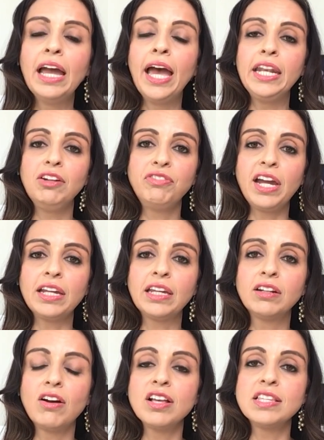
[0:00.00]
and, in fact,
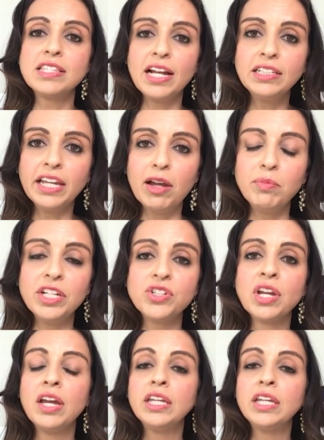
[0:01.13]
can cause cell damage,